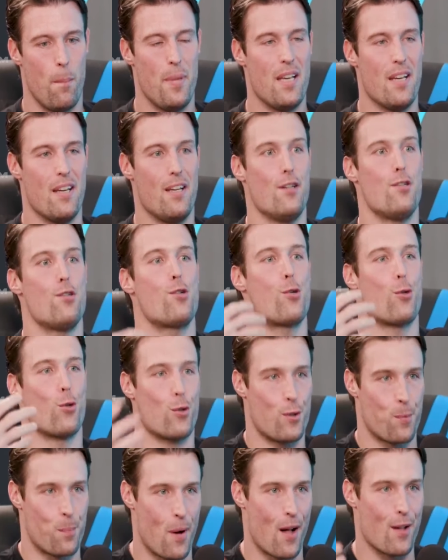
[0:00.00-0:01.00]
be an
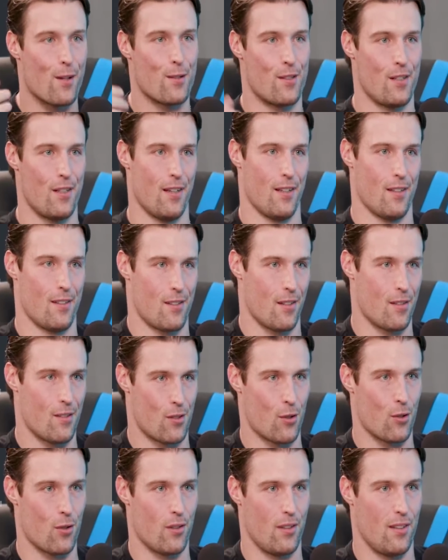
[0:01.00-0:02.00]
insurance policy against
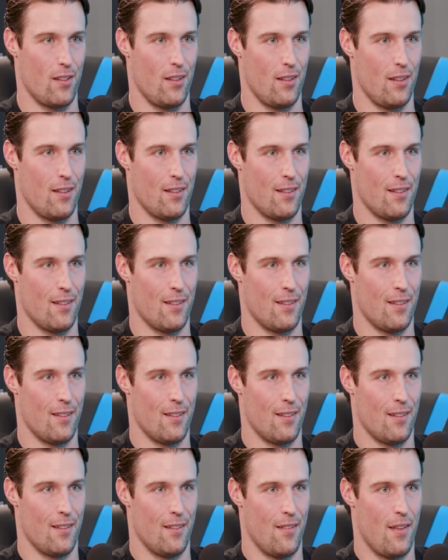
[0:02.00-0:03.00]
uncertainty,
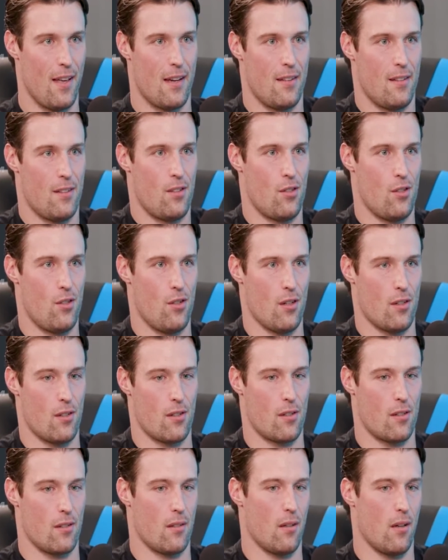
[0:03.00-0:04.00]
that it's
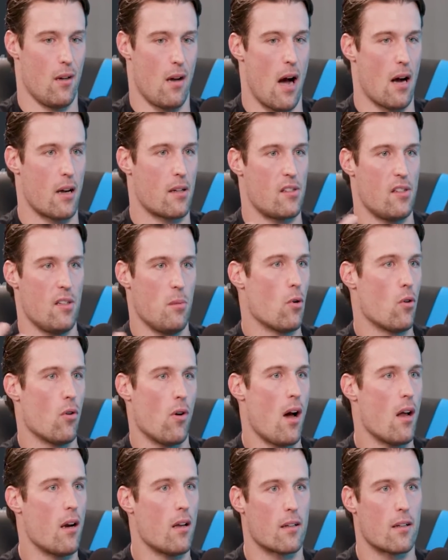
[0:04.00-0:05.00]
just
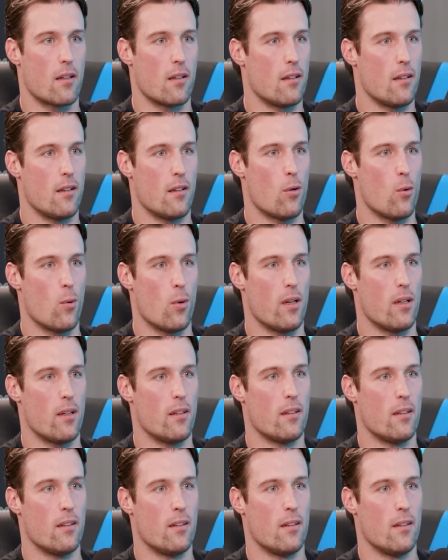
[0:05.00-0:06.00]
oxymoronic in a way.
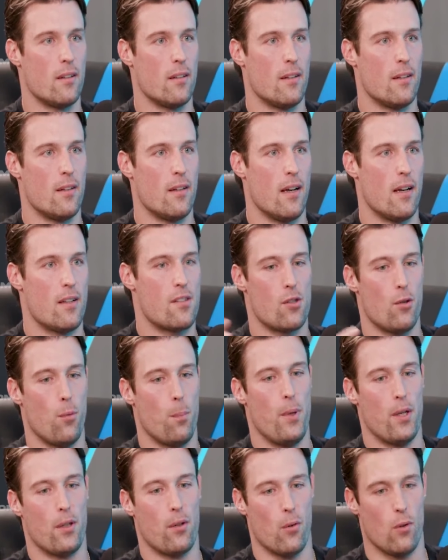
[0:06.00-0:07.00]
And so
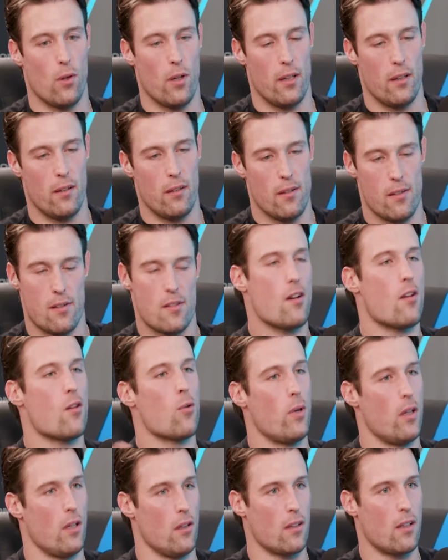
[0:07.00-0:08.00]
Bitcoin is another
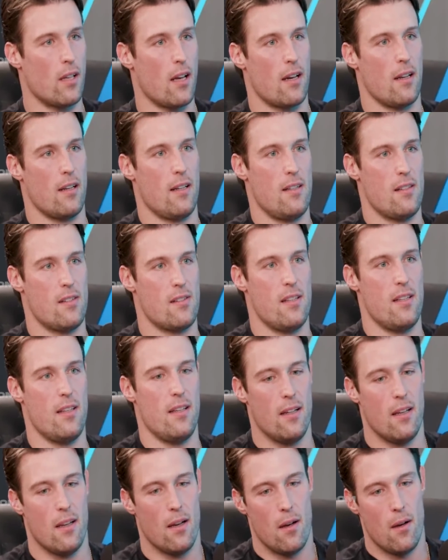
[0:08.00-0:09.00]
way to look at it, is
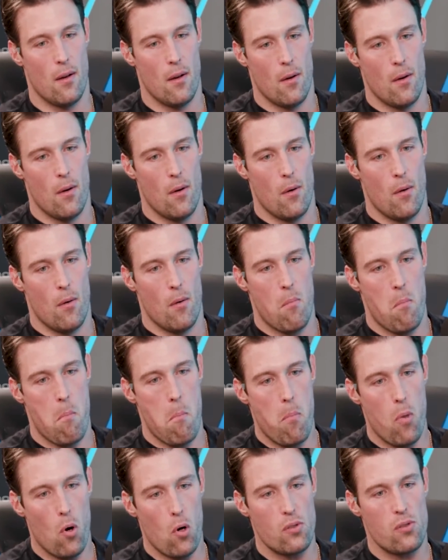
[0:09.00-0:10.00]
the
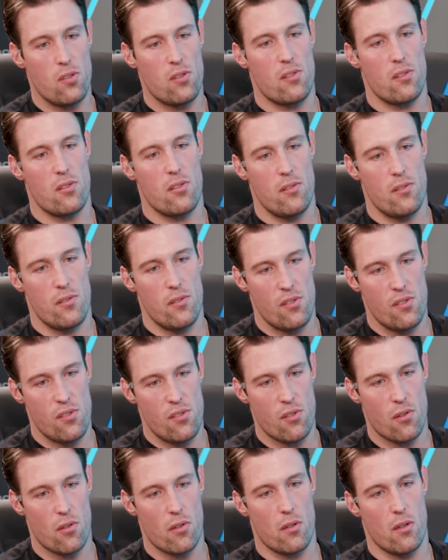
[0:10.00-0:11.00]
most
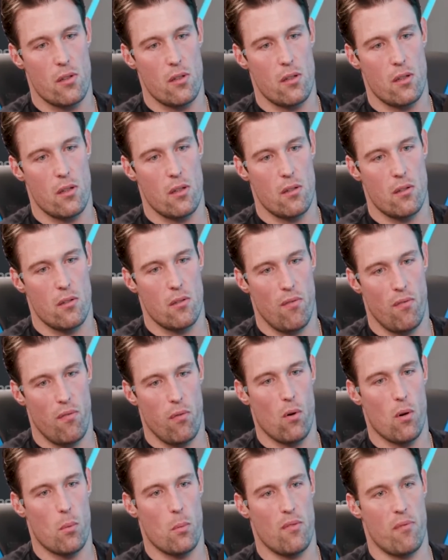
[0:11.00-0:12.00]
certain
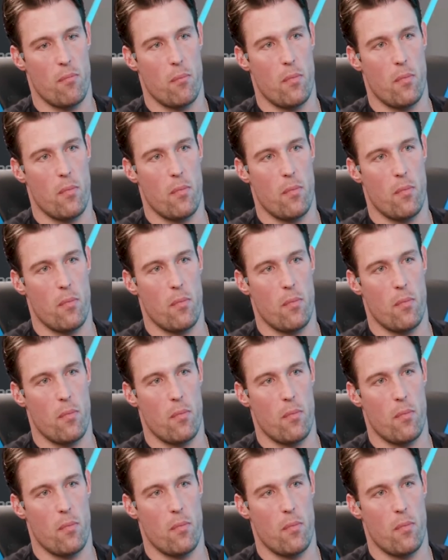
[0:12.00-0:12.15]
form of